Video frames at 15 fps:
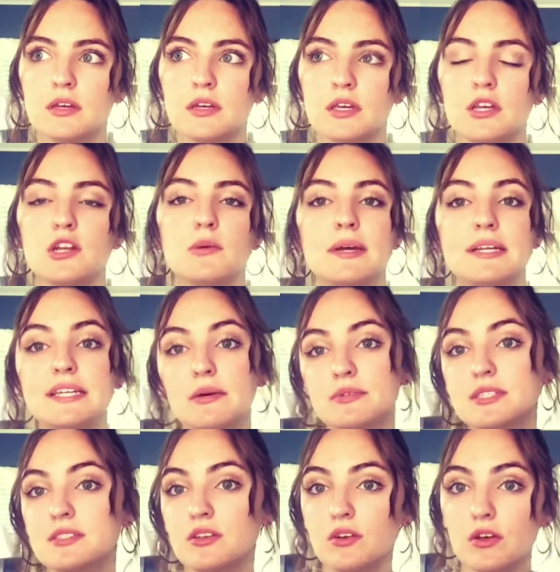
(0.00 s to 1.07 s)
you know, my dad was
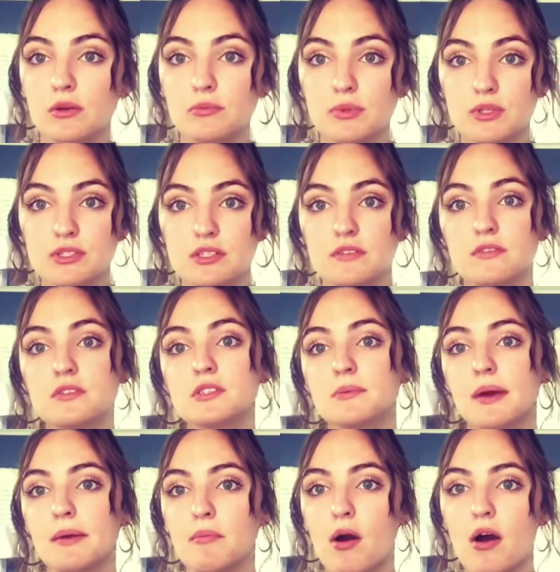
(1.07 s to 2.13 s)
still abusive to
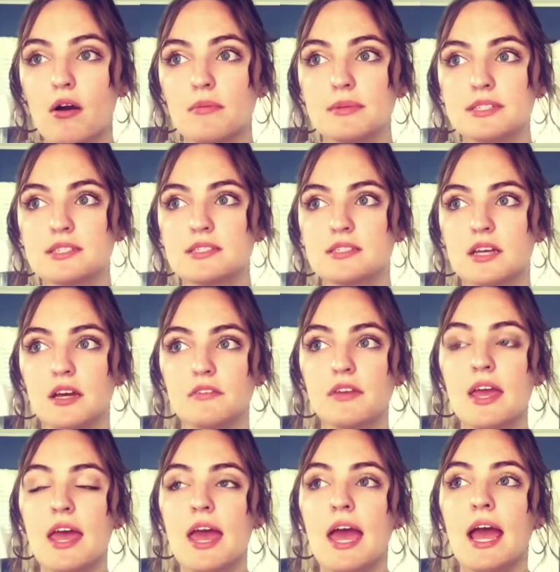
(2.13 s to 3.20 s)
my mom and stuff,
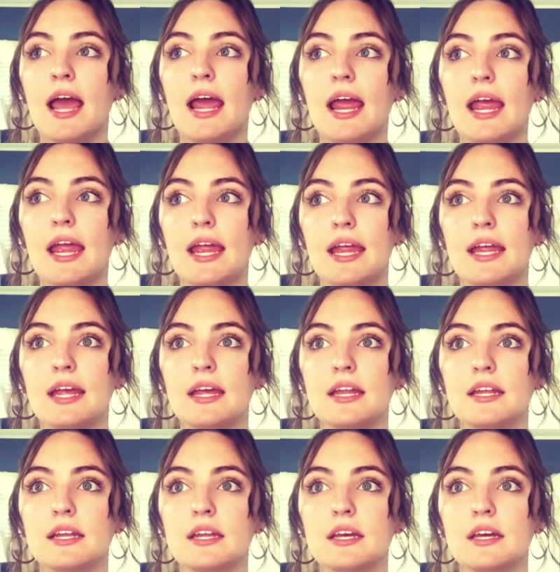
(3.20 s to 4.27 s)

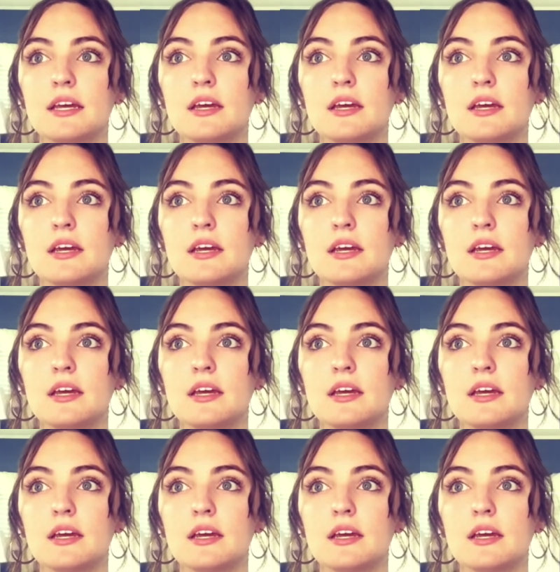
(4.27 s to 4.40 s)
and